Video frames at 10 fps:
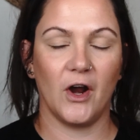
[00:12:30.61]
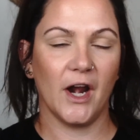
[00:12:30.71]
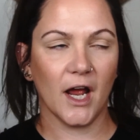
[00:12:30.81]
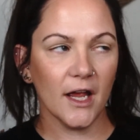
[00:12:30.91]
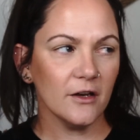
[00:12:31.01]

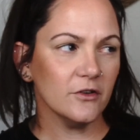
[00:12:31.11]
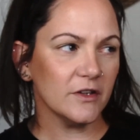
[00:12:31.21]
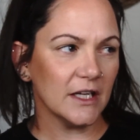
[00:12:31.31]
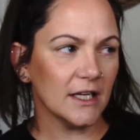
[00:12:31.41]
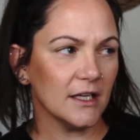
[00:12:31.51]
And I
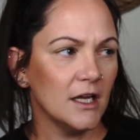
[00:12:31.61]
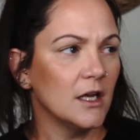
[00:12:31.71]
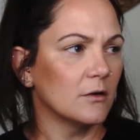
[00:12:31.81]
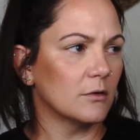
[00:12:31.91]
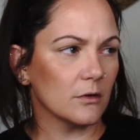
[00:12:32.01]
understand
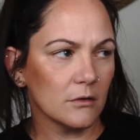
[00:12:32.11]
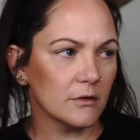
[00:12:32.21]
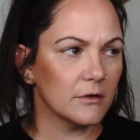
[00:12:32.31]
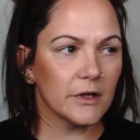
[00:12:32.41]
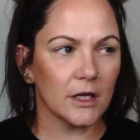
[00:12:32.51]
we were
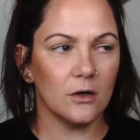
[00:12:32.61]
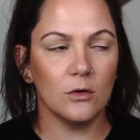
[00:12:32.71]
going through like a